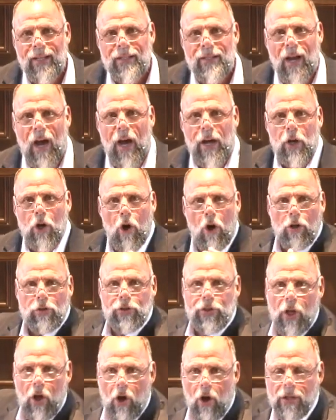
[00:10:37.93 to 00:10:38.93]
God
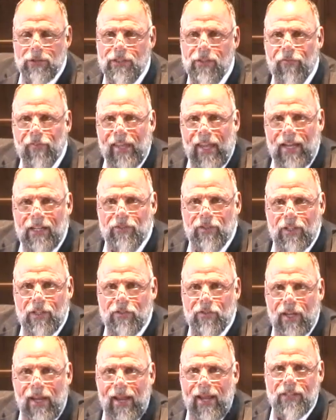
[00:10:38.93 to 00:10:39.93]
holds the hearts of kings in
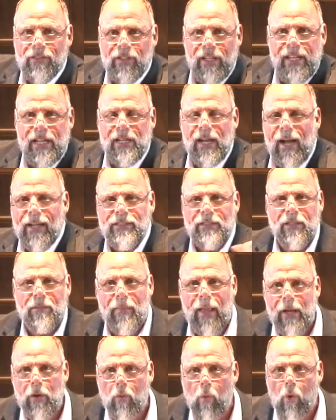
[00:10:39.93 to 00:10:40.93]
his hands and he guides them
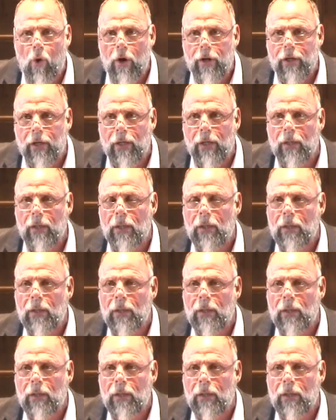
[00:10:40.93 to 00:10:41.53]
like water.